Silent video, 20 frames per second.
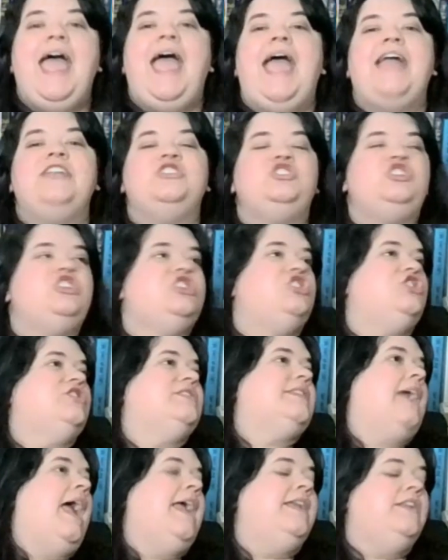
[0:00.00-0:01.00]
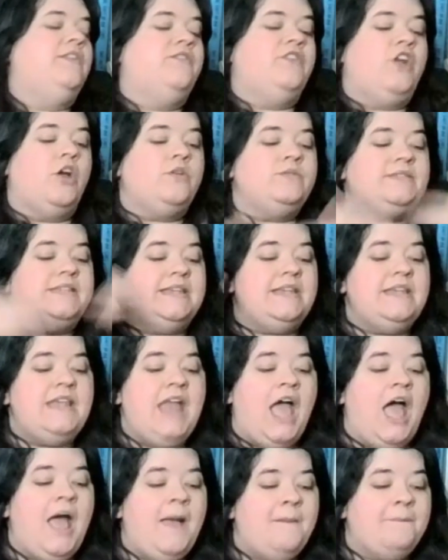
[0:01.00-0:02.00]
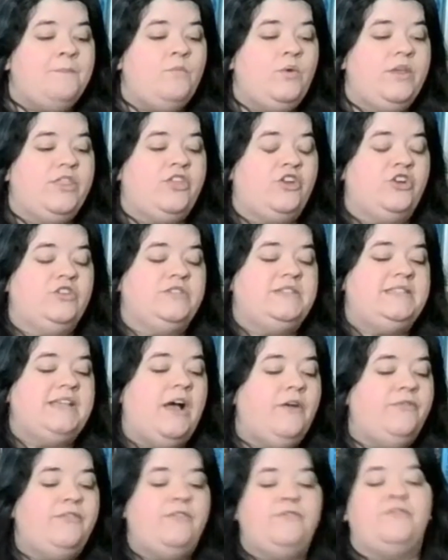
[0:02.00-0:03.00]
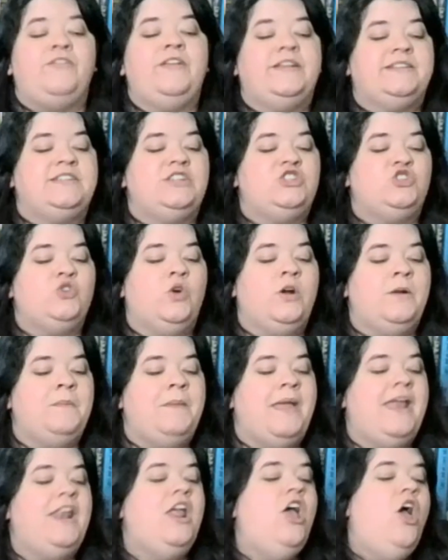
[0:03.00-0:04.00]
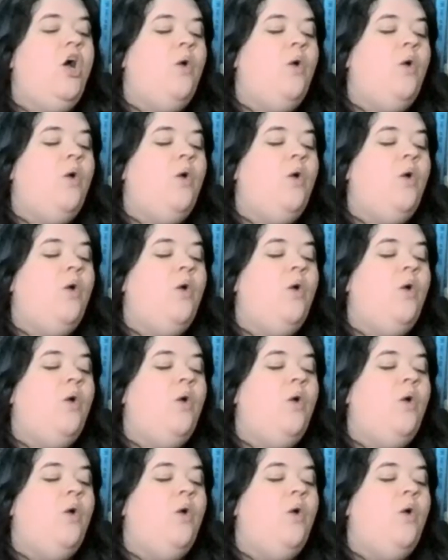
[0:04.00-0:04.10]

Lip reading: And she just kind of goes numb with her self-inflicted torment